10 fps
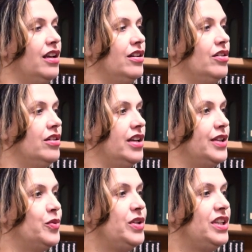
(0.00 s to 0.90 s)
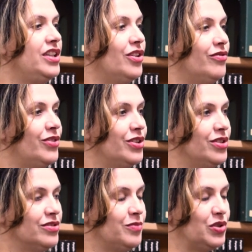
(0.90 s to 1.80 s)
And we offered
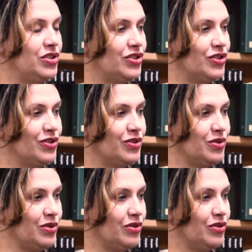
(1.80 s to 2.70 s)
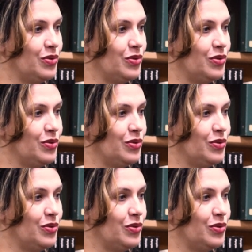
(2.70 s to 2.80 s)
this position